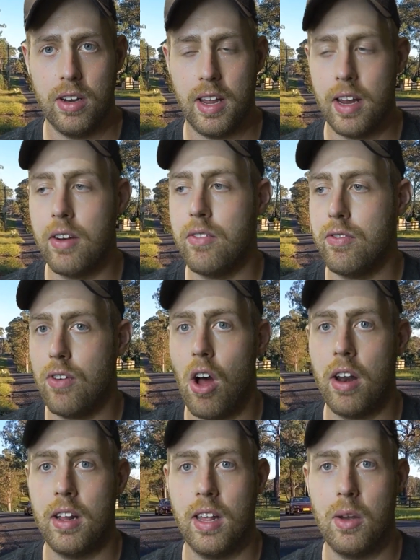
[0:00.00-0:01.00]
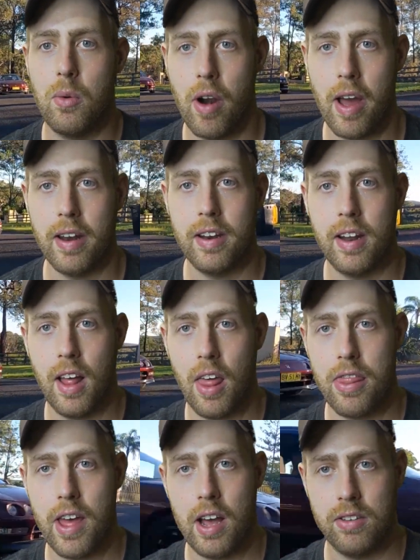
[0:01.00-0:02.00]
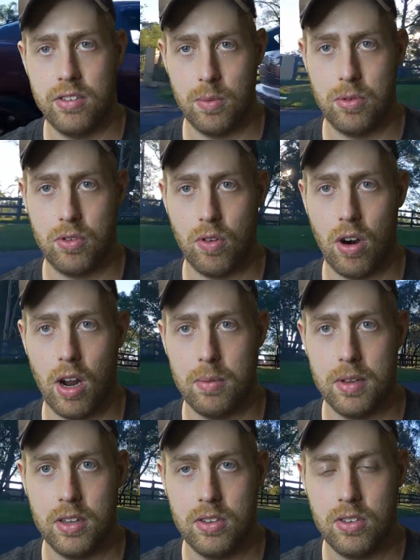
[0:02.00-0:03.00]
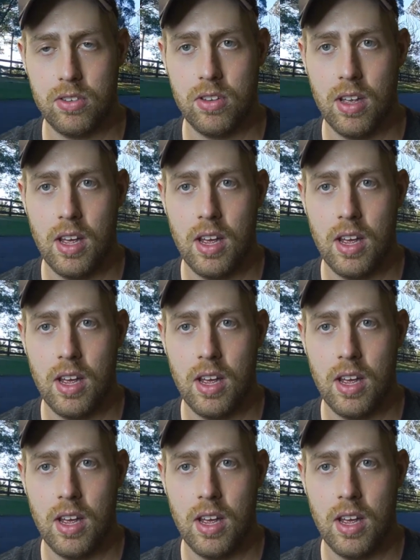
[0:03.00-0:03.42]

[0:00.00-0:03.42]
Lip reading: And finally we're at 1,000 subscribers,